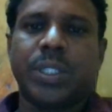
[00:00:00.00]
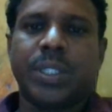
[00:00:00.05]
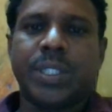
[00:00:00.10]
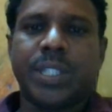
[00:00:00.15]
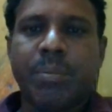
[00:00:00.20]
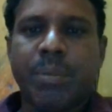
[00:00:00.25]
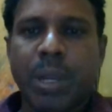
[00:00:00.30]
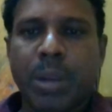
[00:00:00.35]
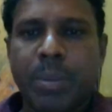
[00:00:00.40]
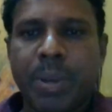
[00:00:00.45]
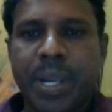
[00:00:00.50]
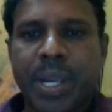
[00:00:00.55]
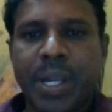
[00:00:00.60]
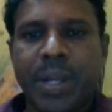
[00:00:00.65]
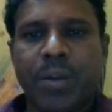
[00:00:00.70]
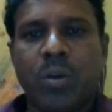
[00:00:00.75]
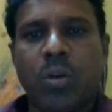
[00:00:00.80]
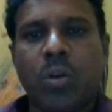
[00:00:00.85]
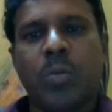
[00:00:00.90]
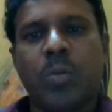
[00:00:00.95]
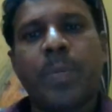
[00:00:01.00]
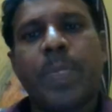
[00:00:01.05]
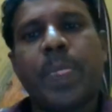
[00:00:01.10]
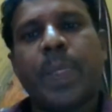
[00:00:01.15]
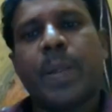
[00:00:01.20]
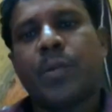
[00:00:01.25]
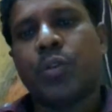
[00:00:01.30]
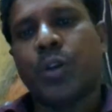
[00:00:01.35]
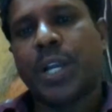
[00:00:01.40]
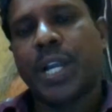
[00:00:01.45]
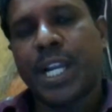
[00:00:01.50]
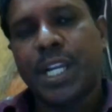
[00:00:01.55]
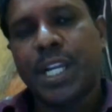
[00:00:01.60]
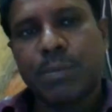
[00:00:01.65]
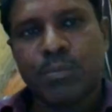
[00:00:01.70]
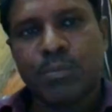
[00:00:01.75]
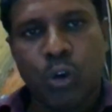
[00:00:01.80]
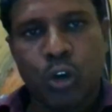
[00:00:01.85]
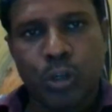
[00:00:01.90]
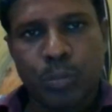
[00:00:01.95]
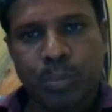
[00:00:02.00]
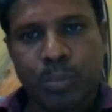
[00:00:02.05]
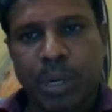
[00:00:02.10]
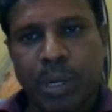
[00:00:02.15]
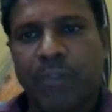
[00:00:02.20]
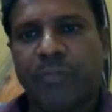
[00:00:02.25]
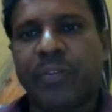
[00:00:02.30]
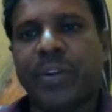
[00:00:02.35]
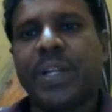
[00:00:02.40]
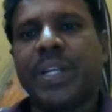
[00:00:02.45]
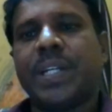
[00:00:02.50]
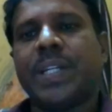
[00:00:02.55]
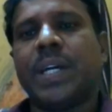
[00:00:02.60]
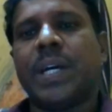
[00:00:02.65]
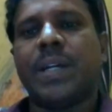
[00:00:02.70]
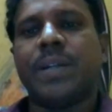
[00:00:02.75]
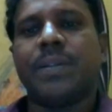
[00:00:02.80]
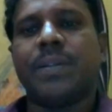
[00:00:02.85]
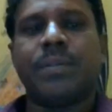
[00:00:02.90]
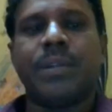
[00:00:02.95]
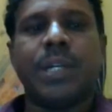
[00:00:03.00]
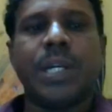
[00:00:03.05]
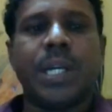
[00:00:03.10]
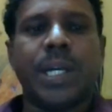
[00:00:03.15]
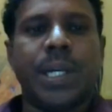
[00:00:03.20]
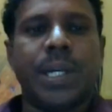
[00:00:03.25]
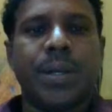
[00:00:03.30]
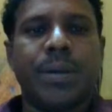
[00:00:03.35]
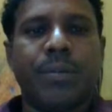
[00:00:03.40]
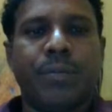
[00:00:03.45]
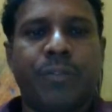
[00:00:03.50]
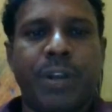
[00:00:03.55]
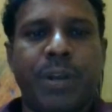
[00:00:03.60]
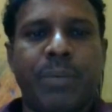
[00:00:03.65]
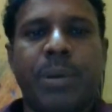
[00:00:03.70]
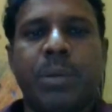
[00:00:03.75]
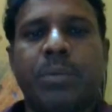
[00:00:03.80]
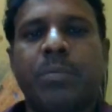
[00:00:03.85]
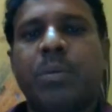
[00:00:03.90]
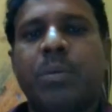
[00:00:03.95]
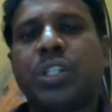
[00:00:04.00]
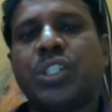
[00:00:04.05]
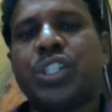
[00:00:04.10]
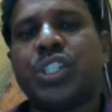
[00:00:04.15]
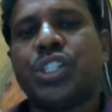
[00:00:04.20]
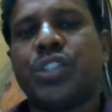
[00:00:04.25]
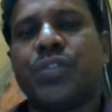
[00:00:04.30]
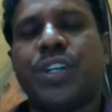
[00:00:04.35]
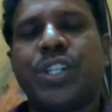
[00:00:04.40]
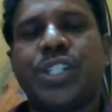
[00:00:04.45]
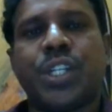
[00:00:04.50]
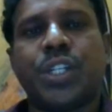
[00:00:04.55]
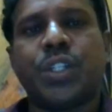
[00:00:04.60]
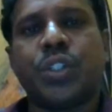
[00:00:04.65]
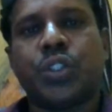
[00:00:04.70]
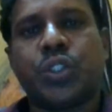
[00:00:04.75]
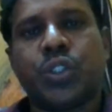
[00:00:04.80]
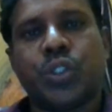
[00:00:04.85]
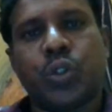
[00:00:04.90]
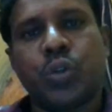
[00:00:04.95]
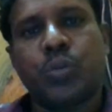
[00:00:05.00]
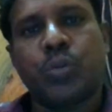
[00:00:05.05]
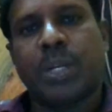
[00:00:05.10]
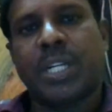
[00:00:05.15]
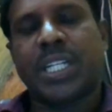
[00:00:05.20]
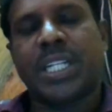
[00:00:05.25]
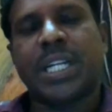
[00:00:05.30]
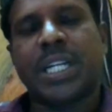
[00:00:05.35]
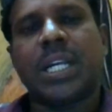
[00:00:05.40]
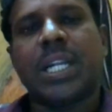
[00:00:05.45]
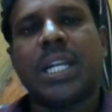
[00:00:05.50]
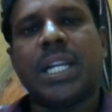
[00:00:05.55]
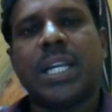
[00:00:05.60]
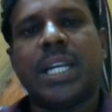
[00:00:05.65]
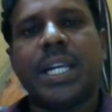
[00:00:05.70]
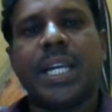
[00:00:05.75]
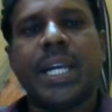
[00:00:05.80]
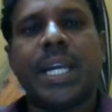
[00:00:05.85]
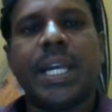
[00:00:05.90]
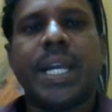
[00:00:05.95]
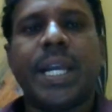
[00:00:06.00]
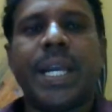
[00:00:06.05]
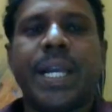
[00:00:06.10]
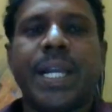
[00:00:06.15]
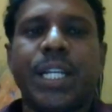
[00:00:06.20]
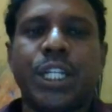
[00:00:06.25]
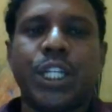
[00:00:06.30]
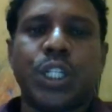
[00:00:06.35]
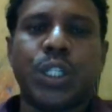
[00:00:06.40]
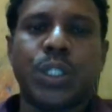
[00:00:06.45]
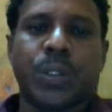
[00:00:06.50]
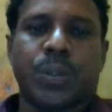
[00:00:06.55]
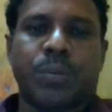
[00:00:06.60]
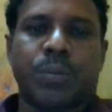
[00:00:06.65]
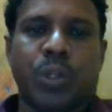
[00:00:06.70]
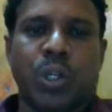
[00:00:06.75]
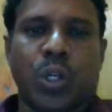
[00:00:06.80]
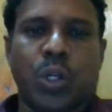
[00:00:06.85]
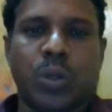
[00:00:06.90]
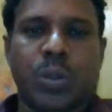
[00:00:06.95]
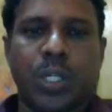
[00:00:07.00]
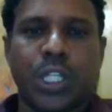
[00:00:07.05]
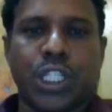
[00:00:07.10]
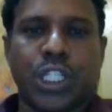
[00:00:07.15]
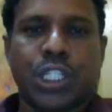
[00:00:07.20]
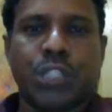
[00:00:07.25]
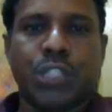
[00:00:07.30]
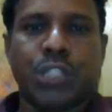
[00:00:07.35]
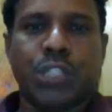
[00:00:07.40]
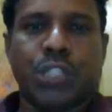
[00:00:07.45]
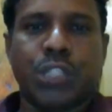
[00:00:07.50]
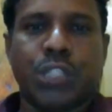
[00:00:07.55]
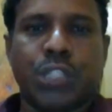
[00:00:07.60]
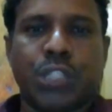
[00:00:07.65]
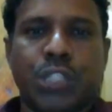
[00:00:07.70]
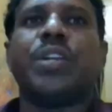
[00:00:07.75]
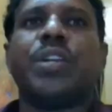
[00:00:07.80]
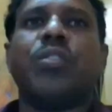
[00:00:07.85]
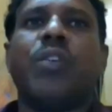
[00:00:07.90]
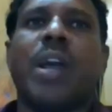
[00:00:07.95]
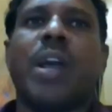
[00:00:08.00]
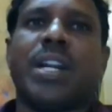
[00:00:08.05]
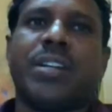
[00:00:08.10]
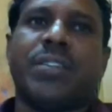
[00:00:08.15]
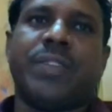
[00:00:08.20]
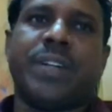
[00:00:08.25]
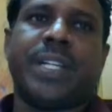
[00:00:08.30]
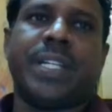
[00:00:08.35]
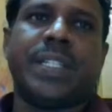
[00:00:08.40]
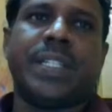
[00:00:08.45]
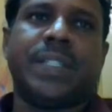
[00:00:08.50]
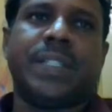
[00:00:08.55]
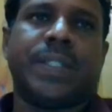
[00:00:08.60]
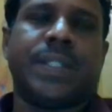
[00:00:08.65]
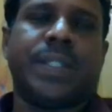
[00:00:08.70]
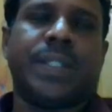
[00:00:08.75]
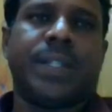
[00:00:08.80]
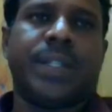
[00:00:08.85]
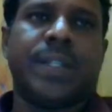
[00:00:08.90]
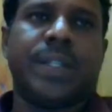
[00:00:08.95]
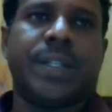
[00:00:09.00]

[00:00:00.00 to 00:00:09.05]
They may be to get more profit or favorable situations to particularly speculative activities.